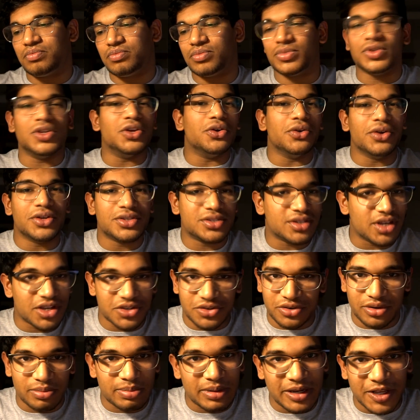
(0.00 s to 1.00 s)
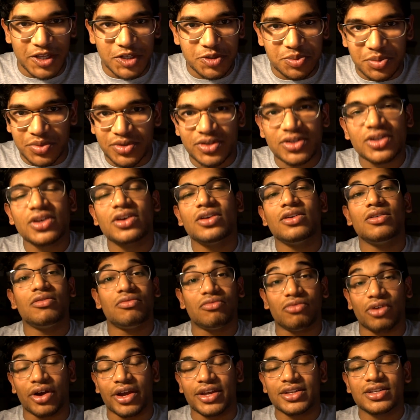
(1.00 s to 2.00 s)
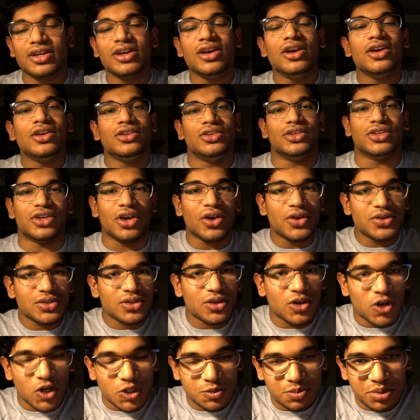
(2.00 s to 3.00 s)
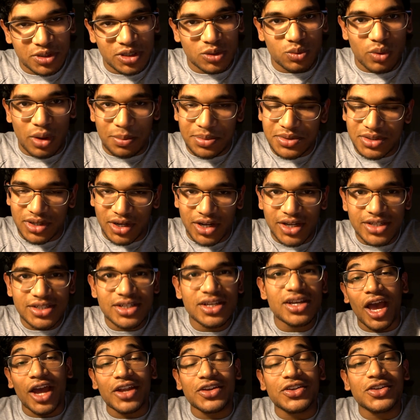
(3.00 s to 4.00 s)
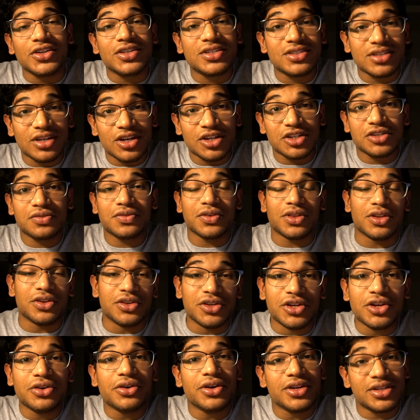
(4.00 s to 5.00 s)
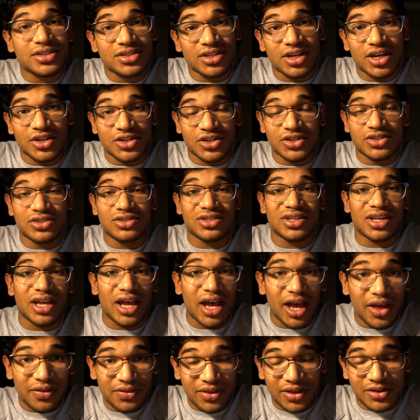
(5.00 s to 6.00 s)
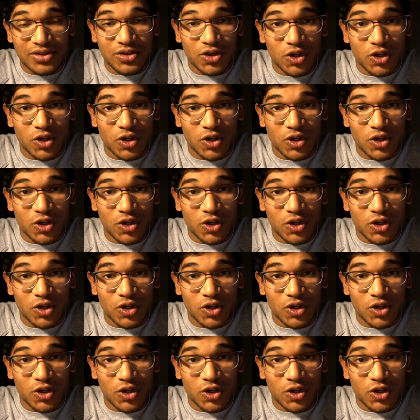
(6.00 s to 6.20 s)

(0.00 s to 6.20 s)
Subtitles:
neurosurgery placement. Right, you go to the hospital website and you search for the neurosurgeons at that